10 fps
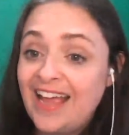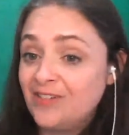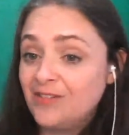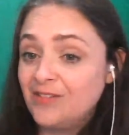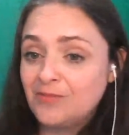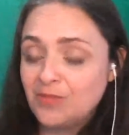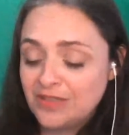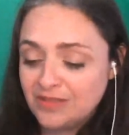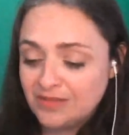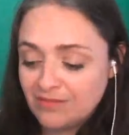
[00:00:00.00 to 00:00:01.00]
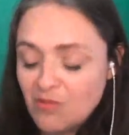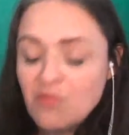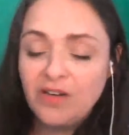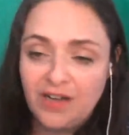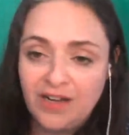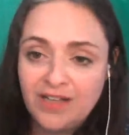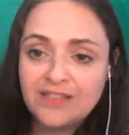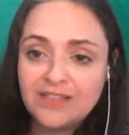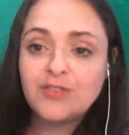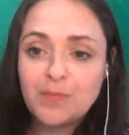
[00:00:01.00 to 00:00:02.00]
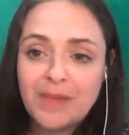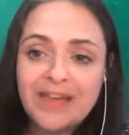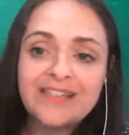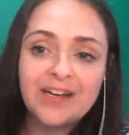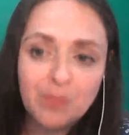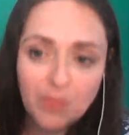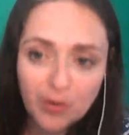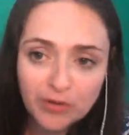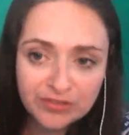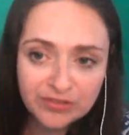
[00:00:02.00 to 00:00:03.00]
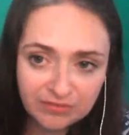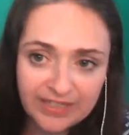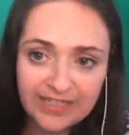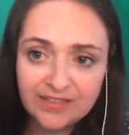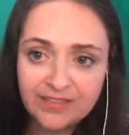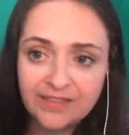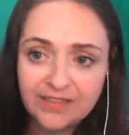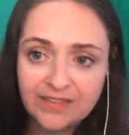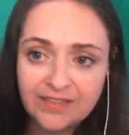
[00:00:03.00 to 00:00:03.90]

and was organized to meet an emotional need